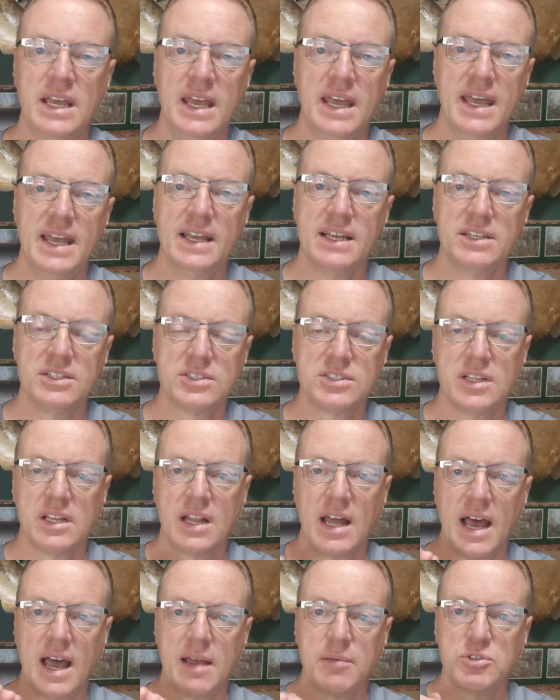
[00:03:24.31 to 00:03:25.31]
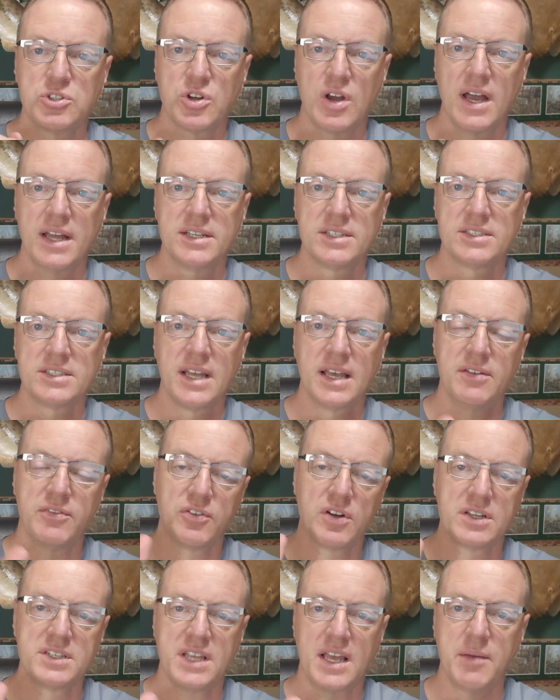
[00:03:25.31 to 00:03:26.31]
is that I am trying to stay, for
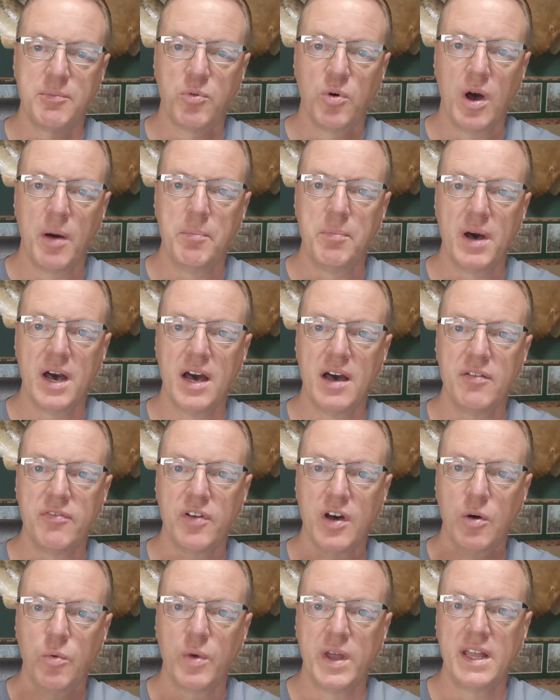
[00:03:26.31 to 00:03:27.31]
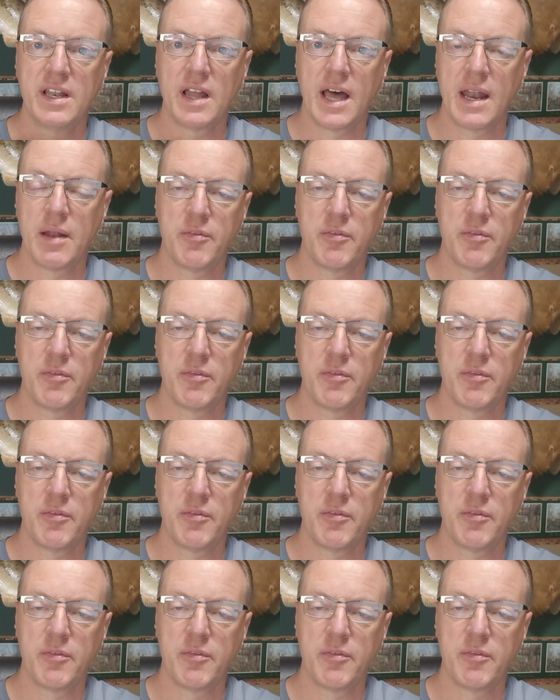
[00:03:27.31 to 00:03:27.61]
example, above a weed line.